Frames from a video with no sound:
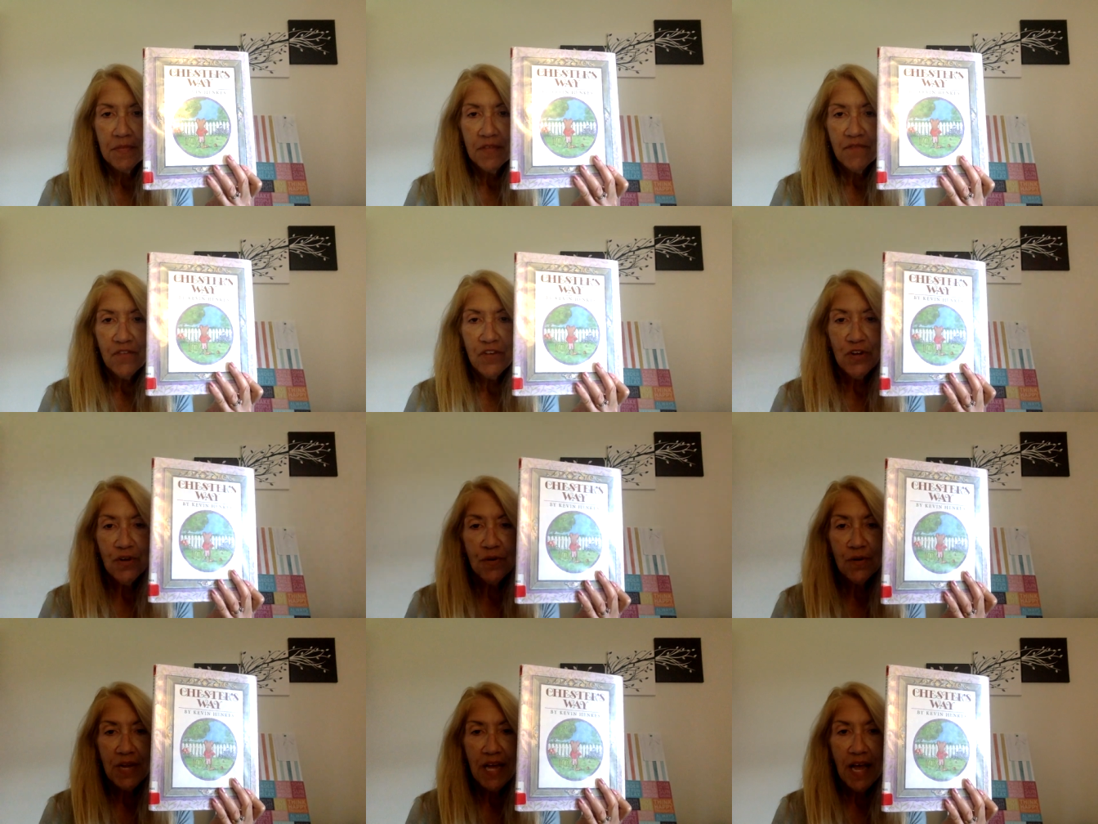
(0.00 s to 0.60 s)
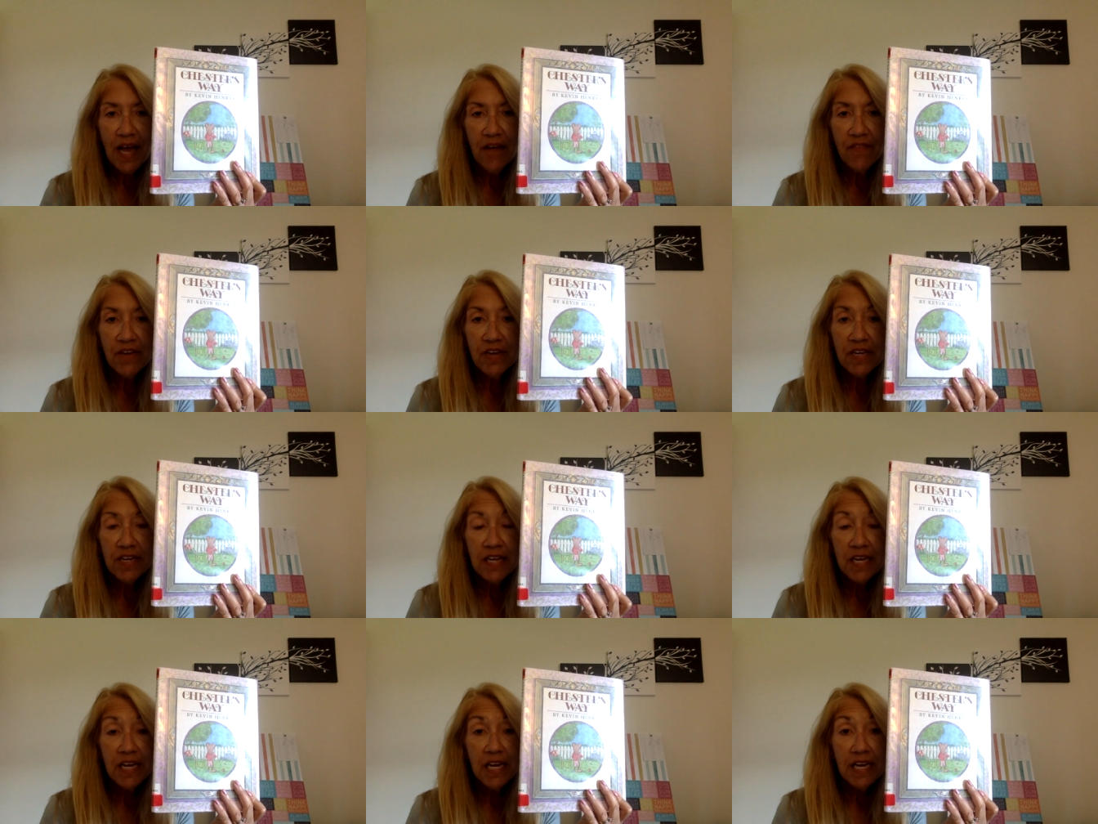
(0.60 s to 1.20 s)
If you don't have
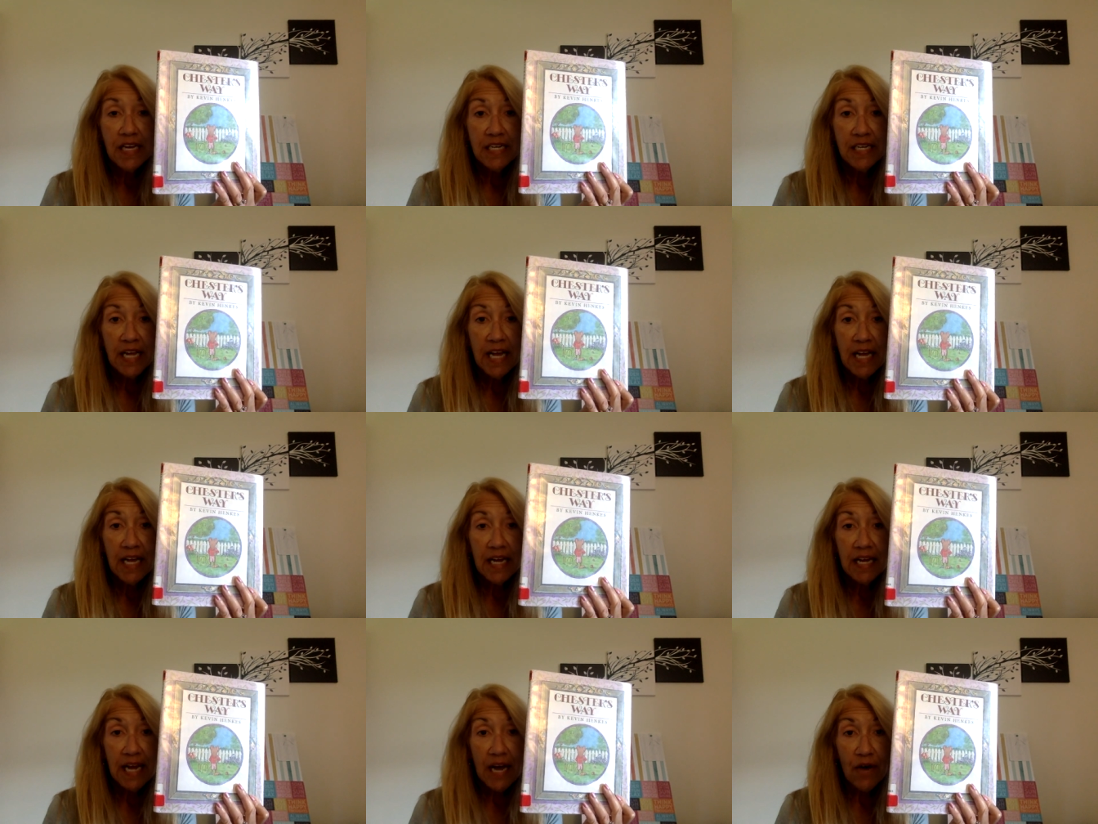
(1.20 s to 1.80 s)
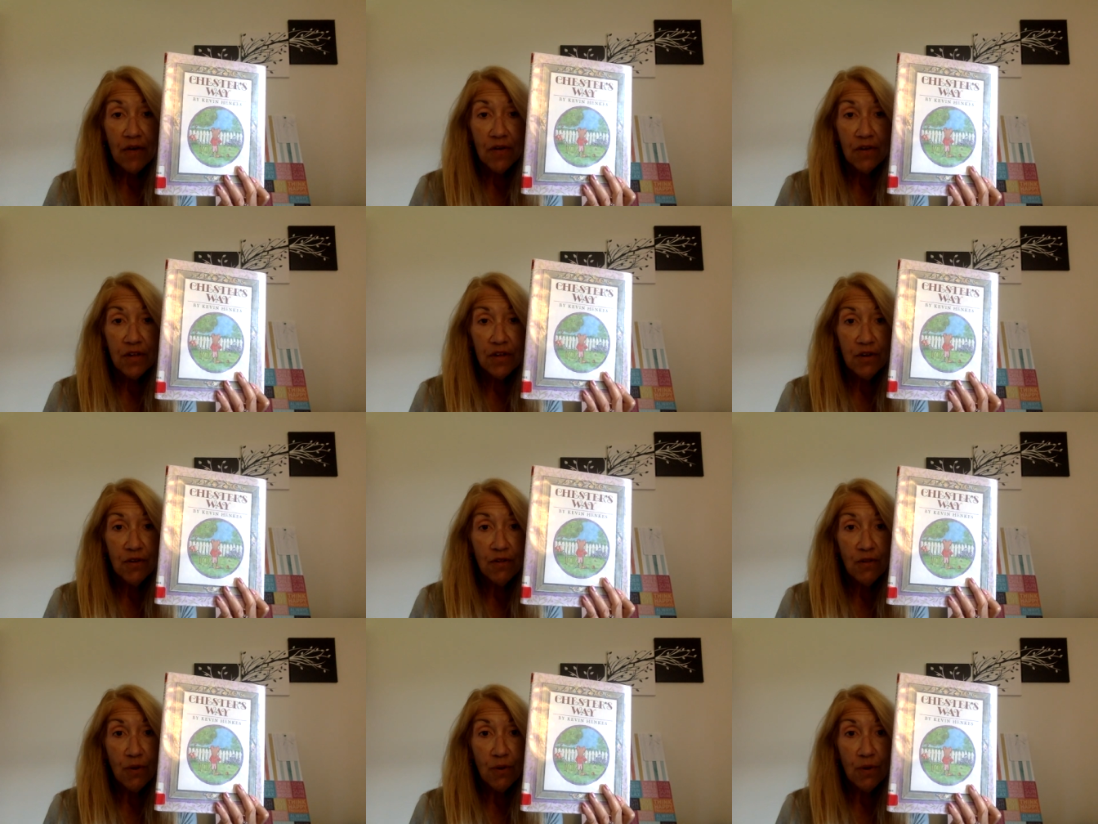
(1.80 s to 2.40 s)
it, Take it out at
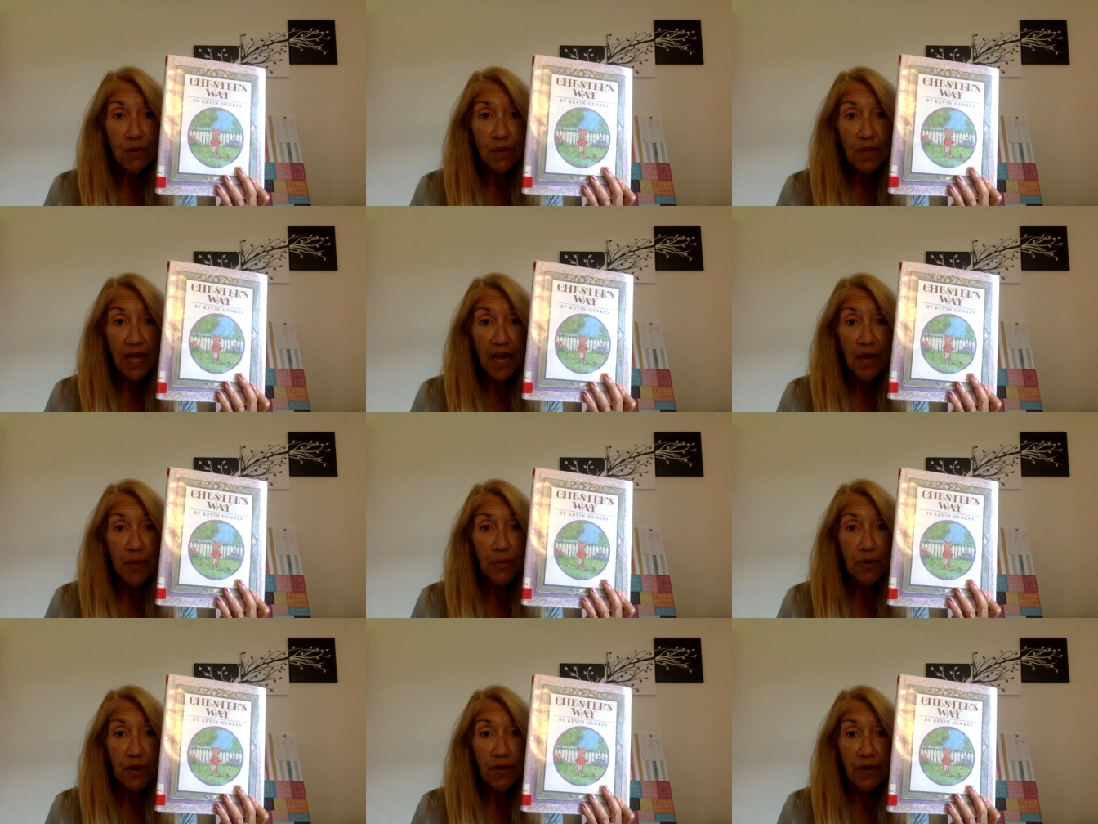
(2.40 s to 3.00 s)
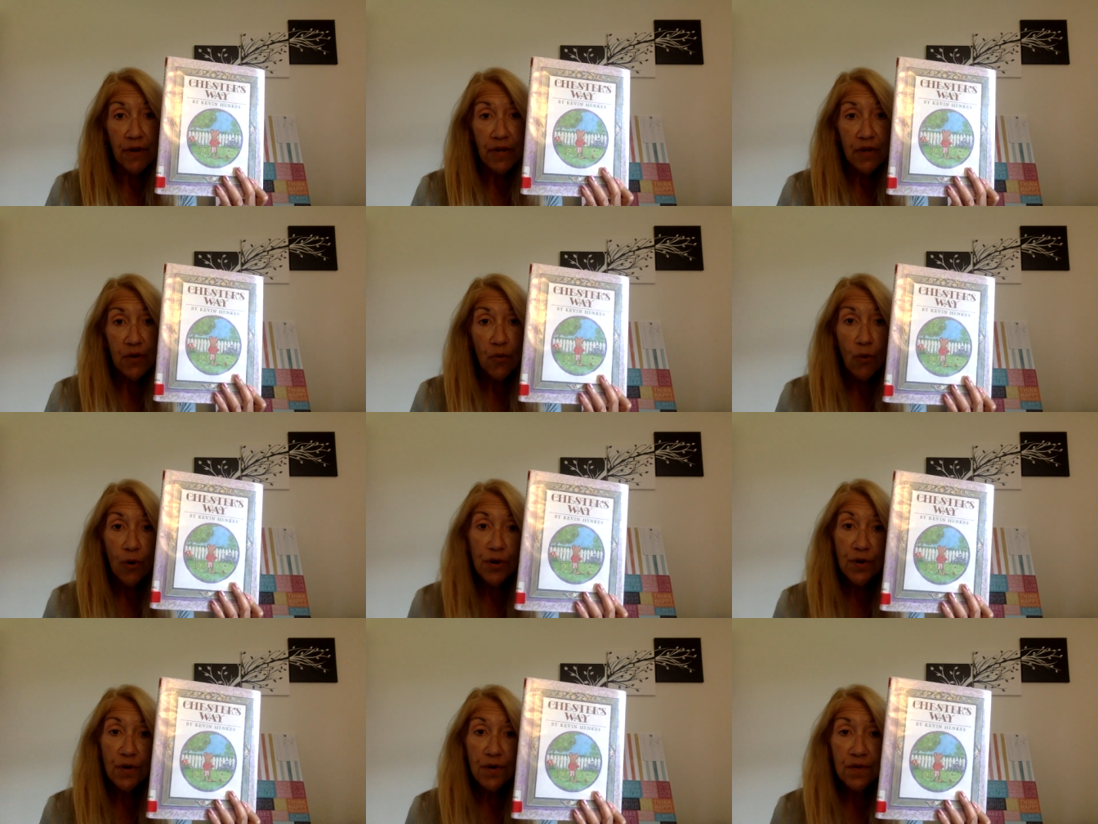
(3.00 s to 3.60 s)
your local library
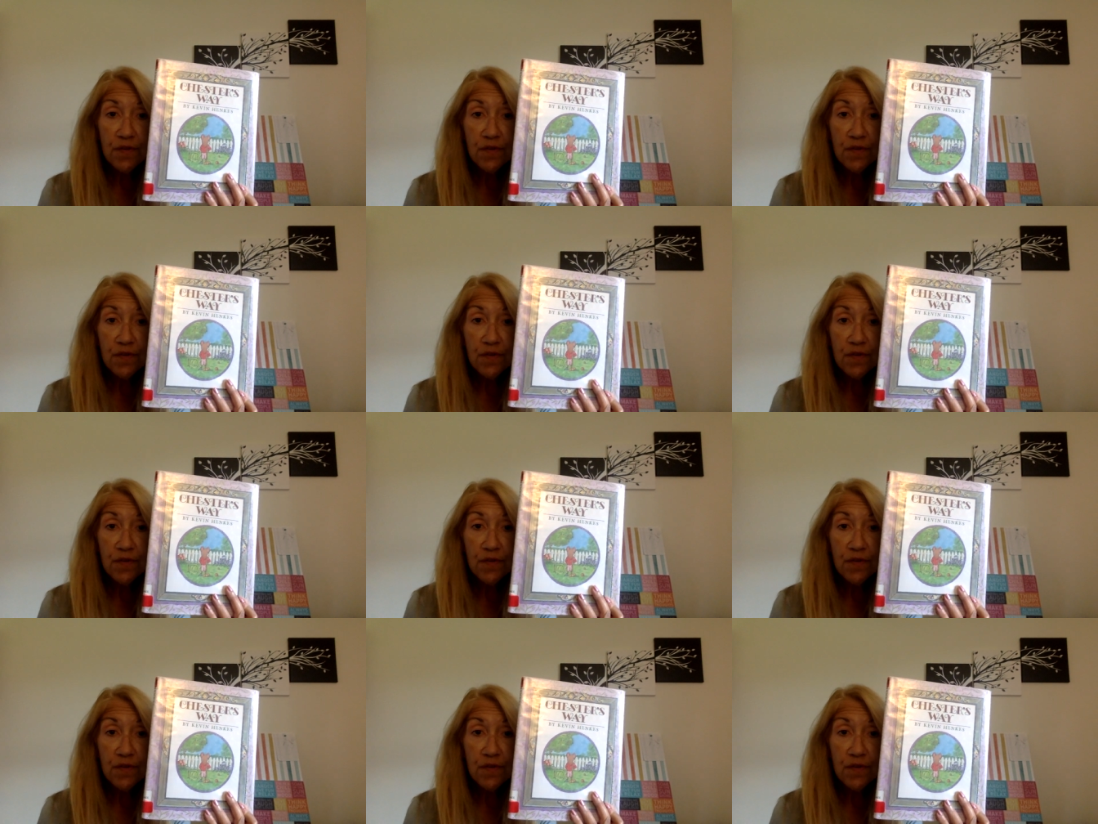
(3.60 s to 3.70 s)
or your